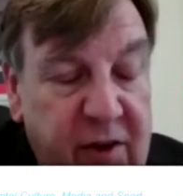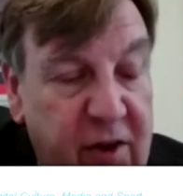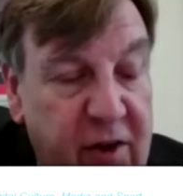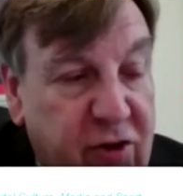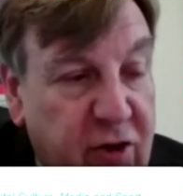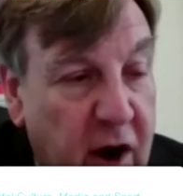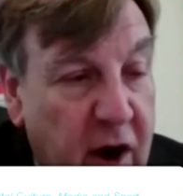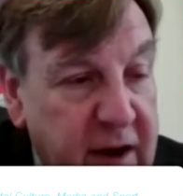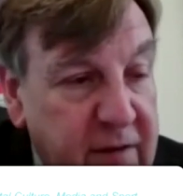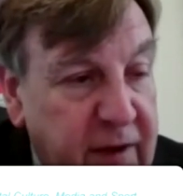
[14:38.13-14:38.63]
to
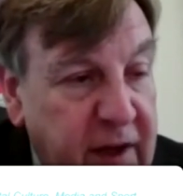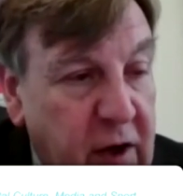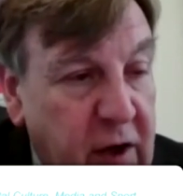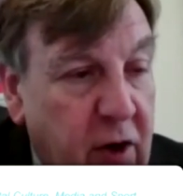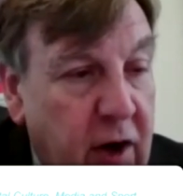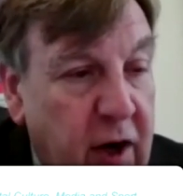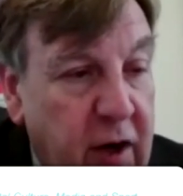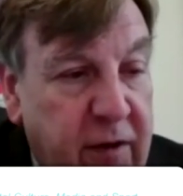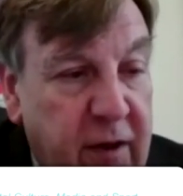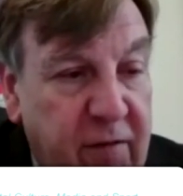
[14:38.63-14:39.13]
driving
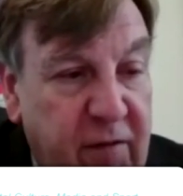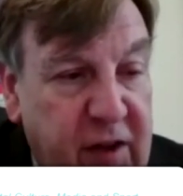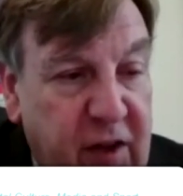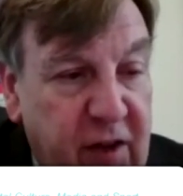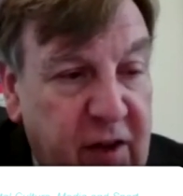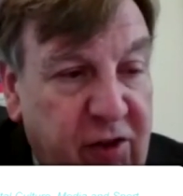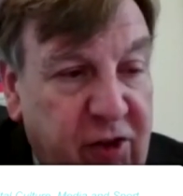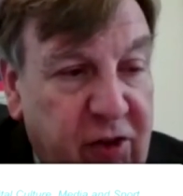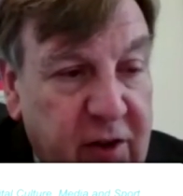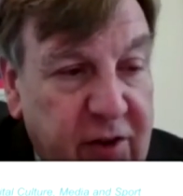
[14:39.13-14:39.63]
growth in the
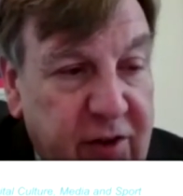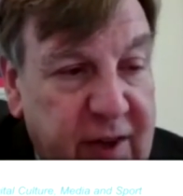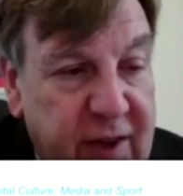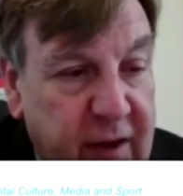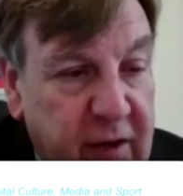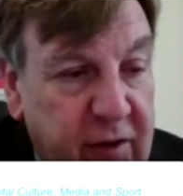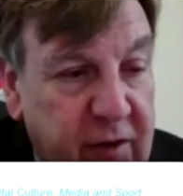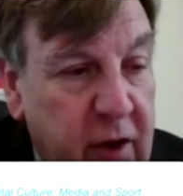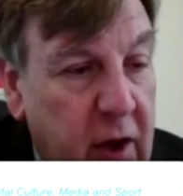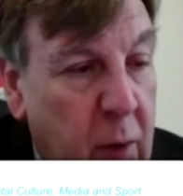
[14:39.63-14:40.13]
digital
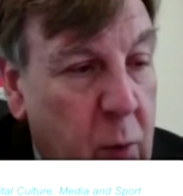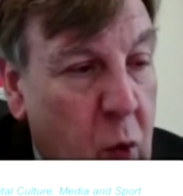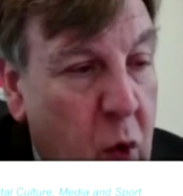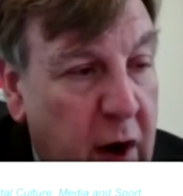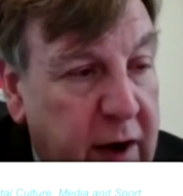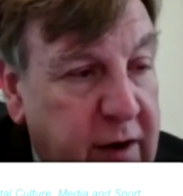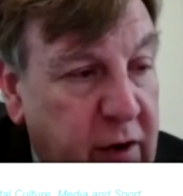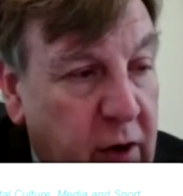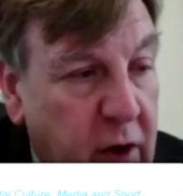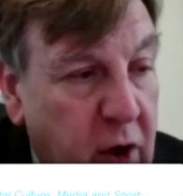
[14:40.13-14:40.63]
sector and
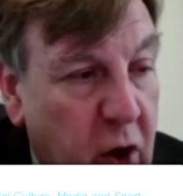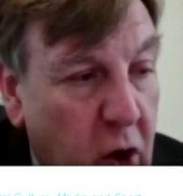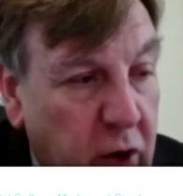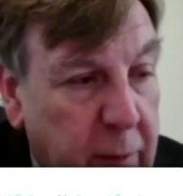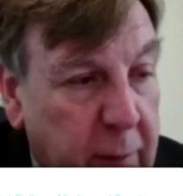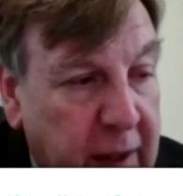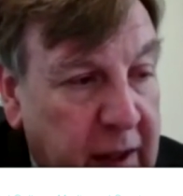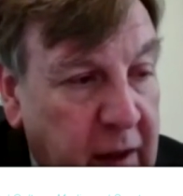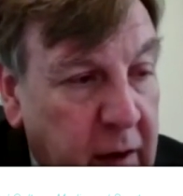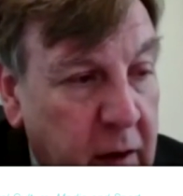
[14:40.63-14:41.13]
wider
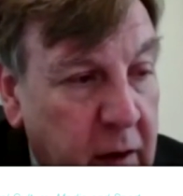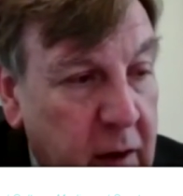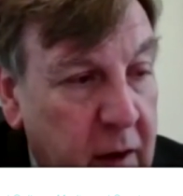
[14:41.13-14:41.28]
economy,